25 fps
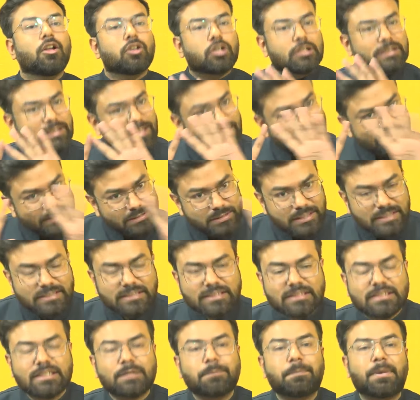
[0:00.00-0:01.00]
So this
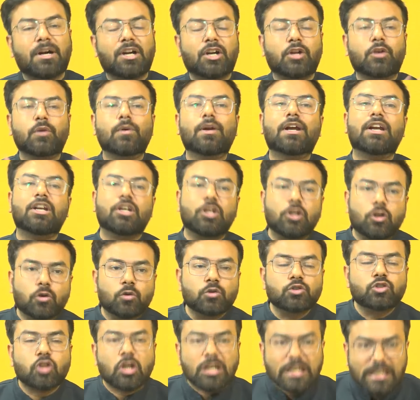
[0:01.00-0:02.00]
is the particular
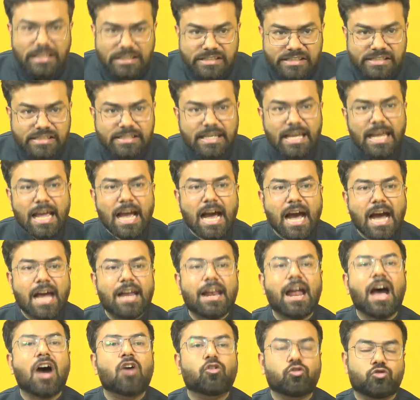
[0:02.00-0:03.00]
news or iske
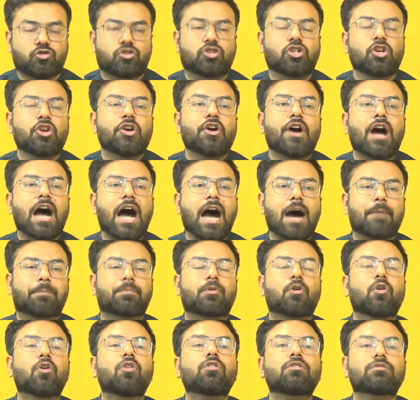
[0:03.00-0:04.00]
around
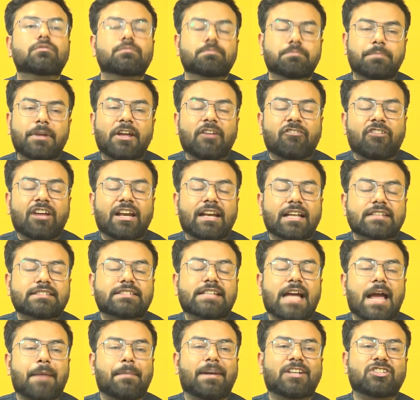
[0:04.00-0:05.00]
aapko various
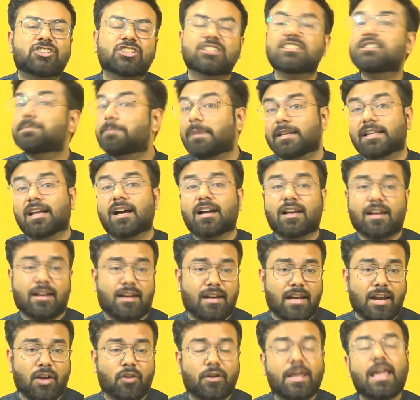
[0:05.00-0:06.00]
dimensions pata
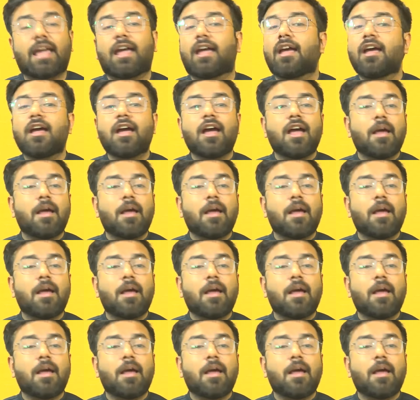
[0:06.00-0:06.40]
karne, okay?